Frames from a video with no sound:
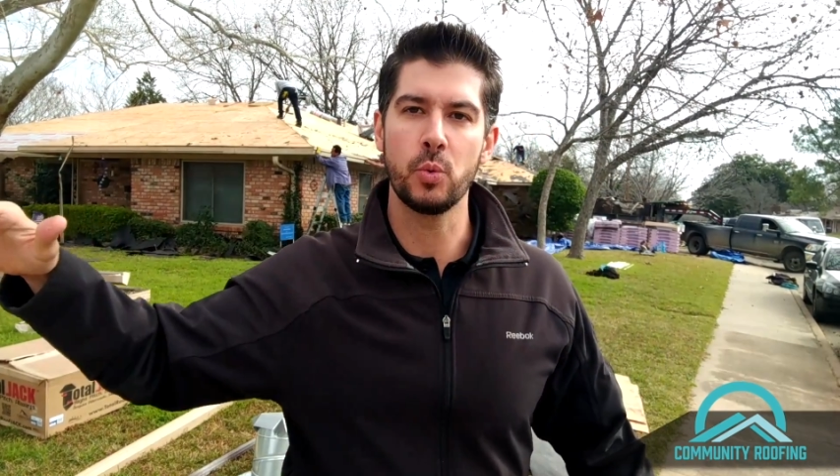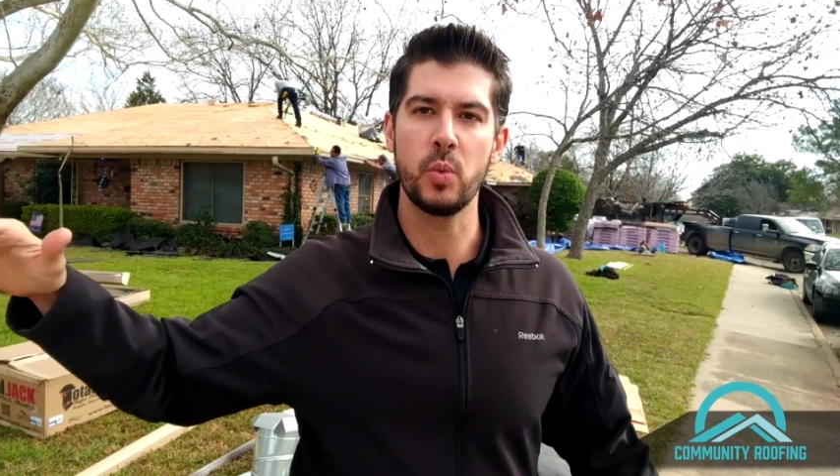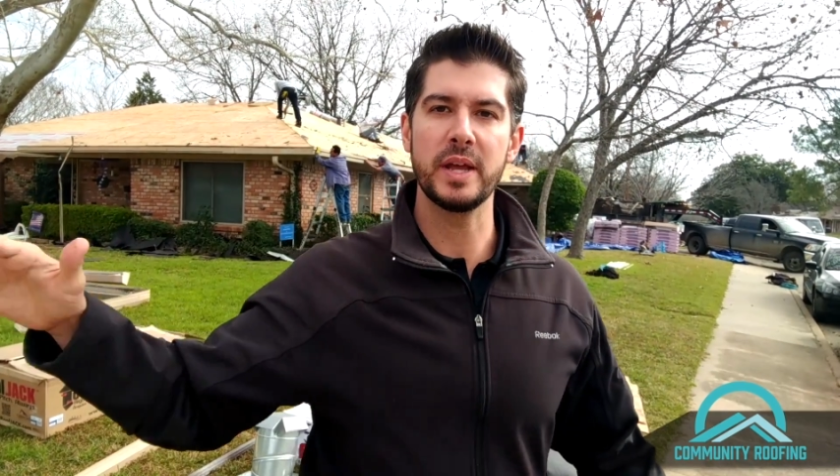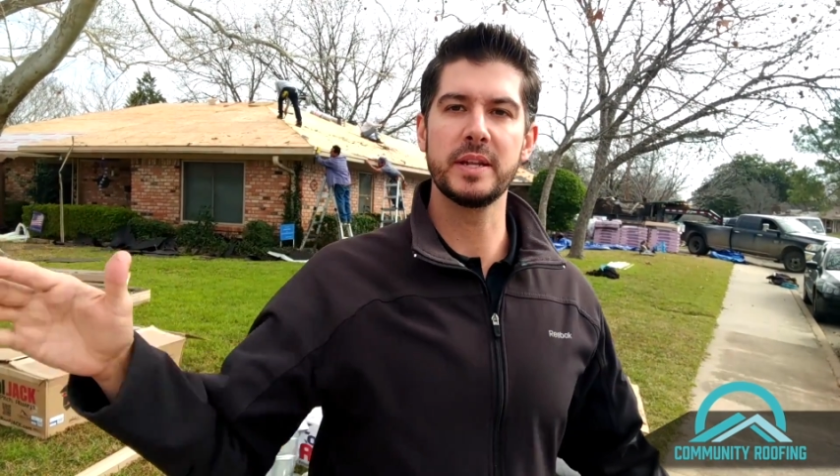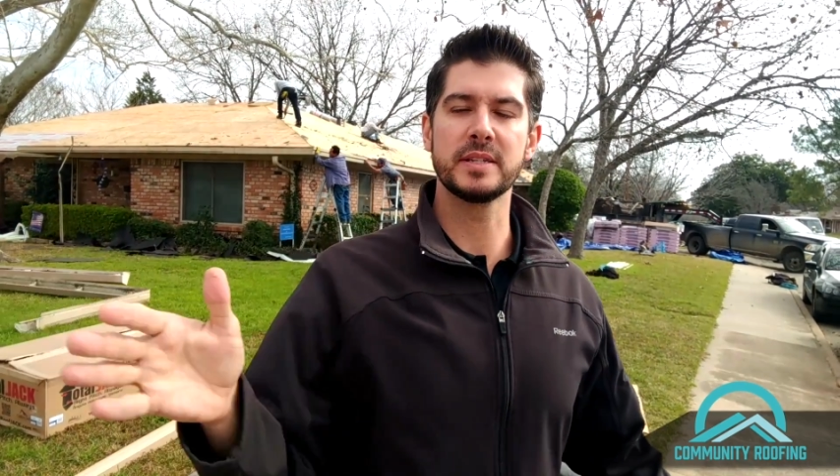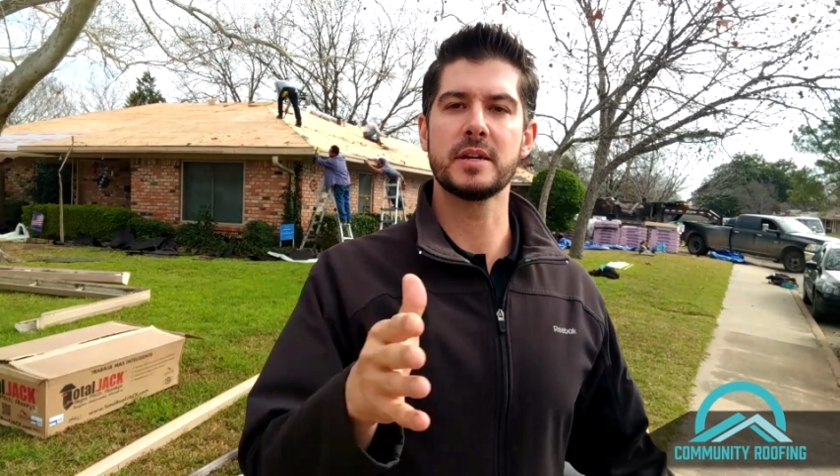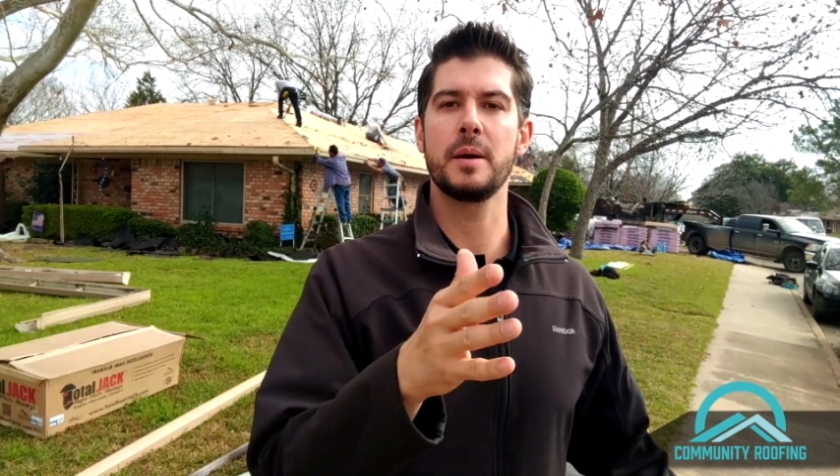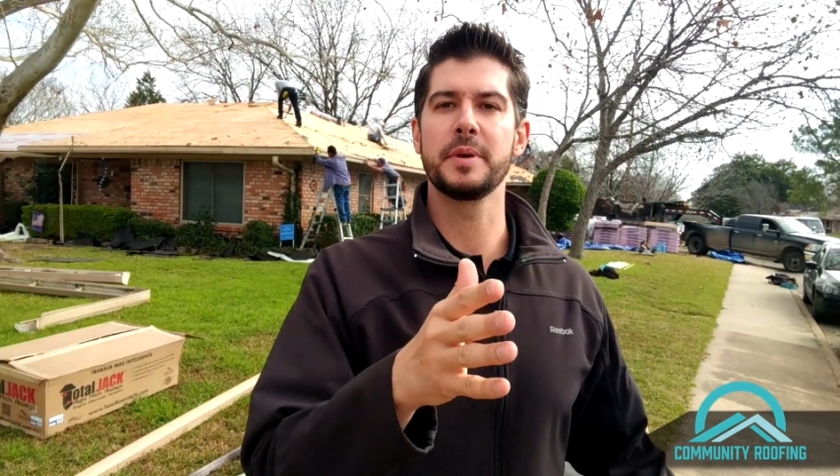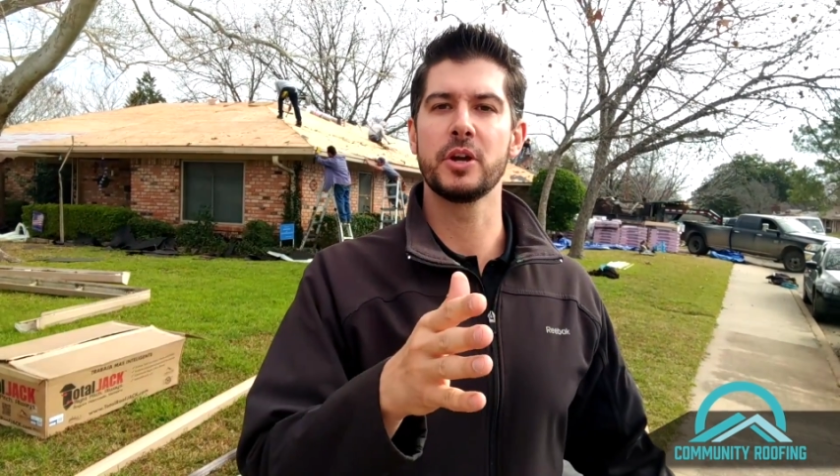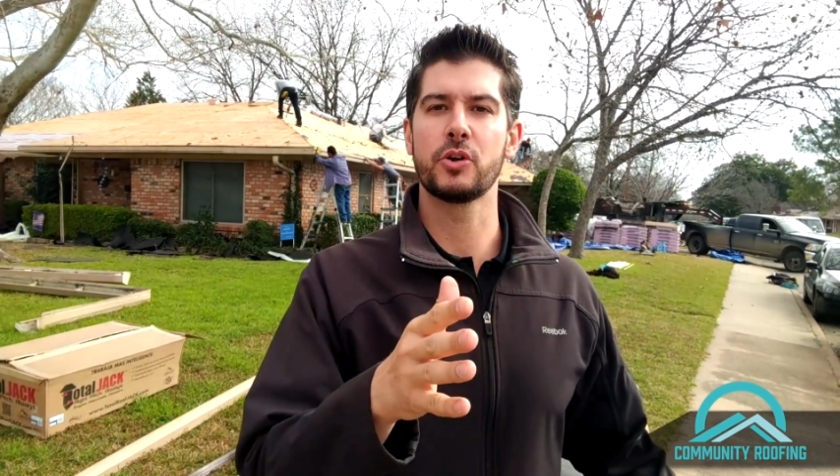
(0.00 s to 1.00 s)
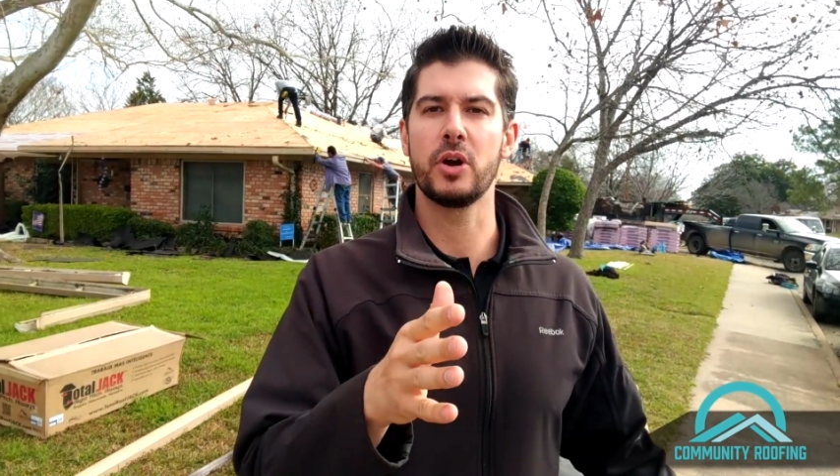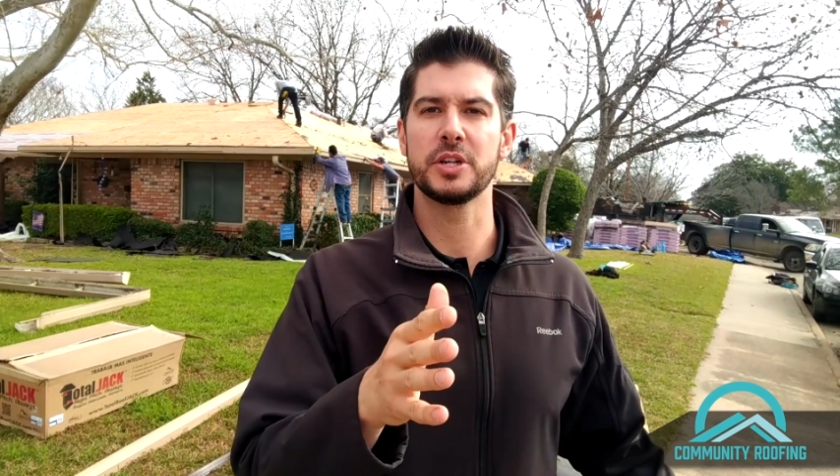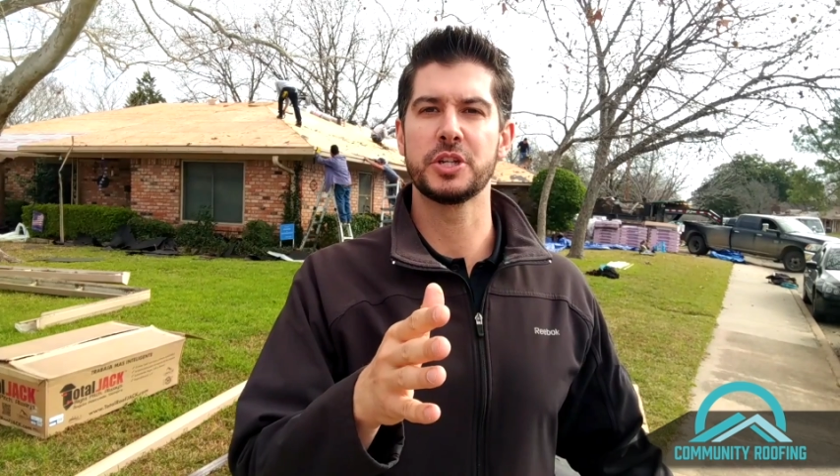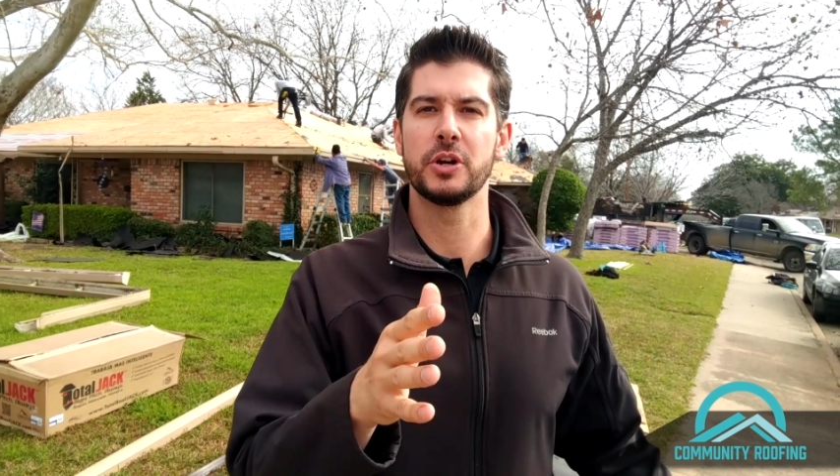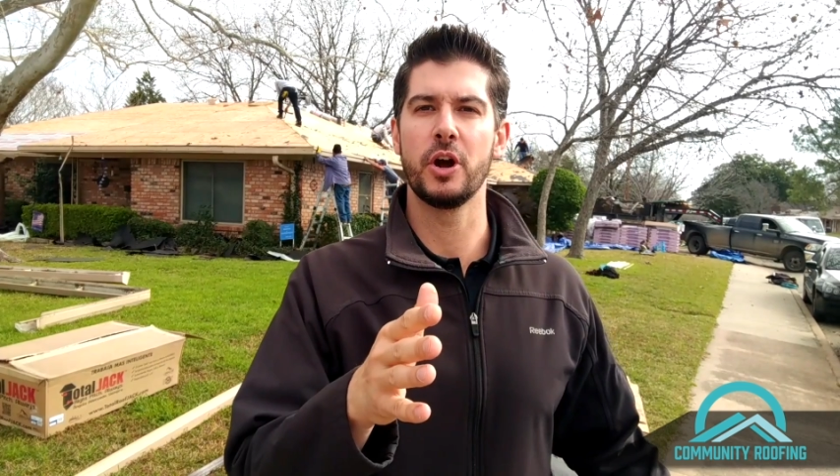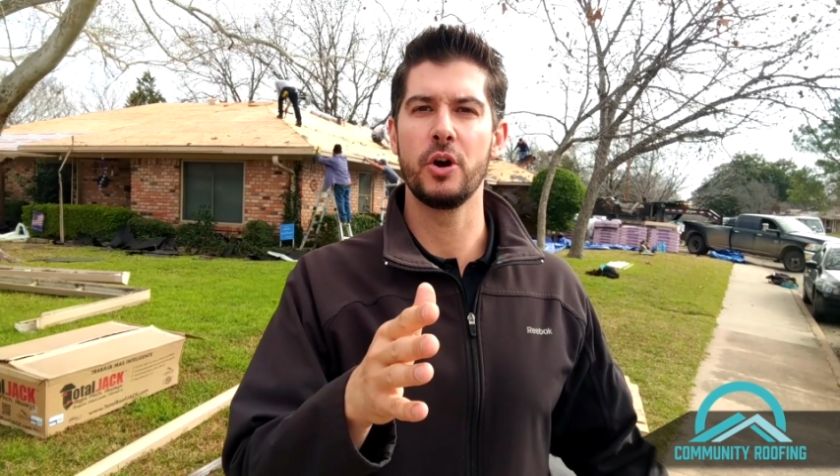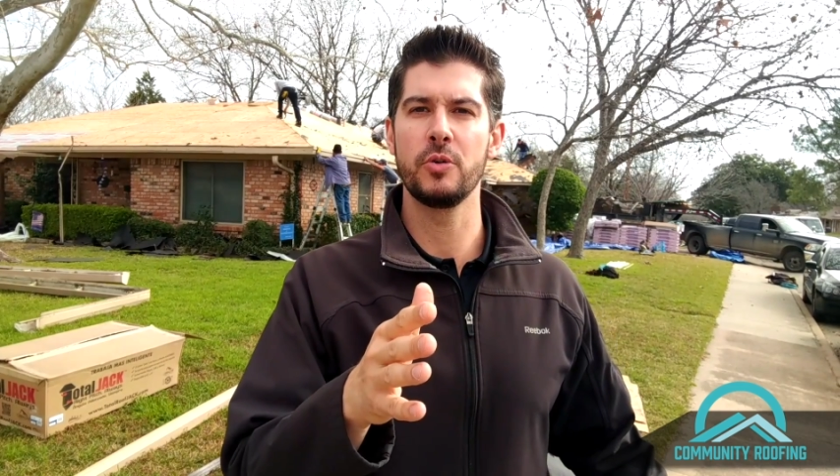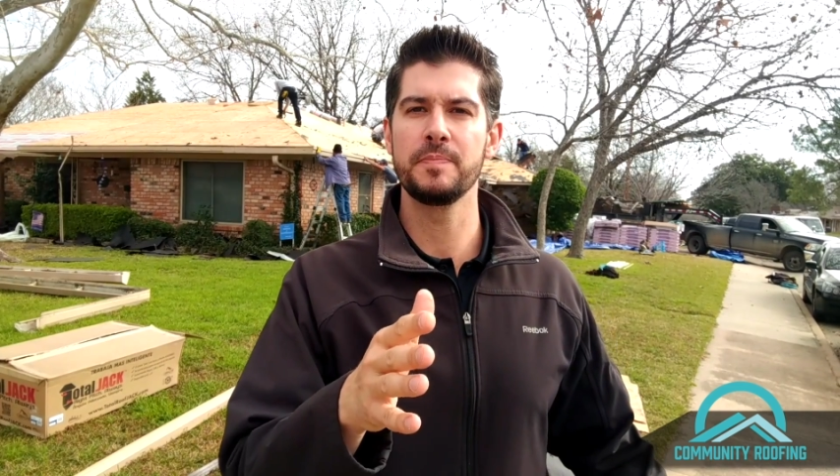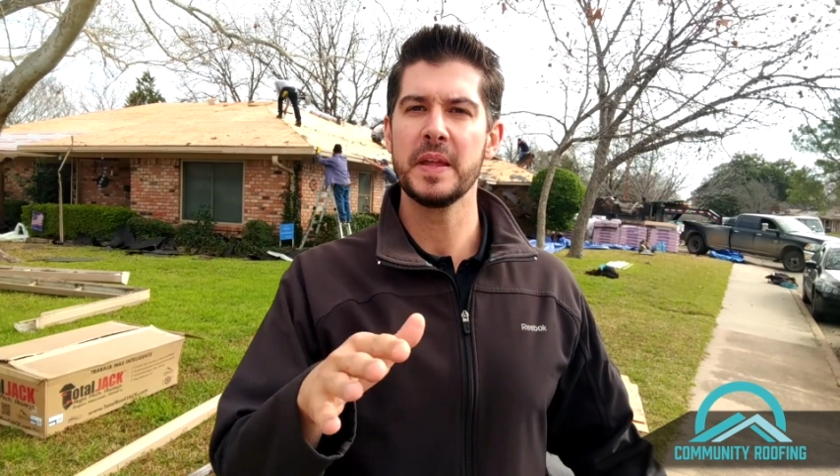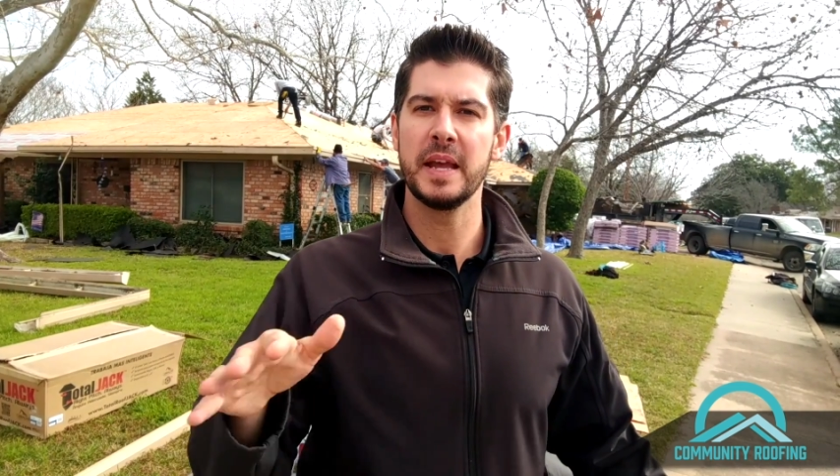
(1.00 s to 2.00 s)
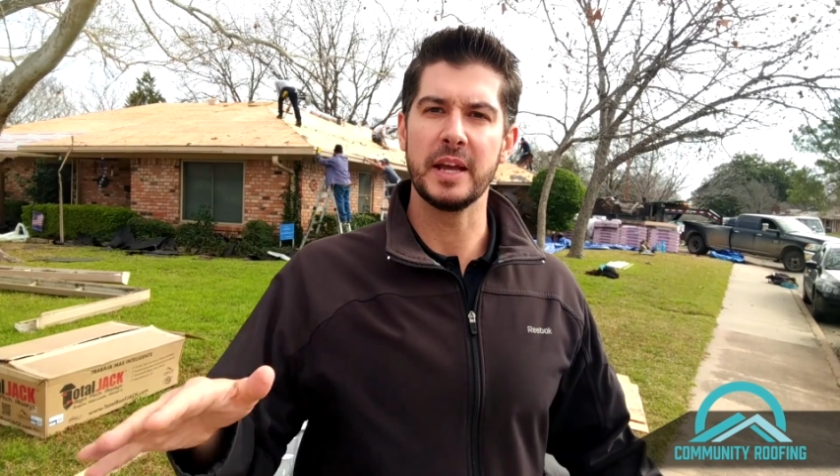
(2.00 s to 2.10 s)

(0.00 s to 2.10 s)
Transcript: the wind is coming across your home,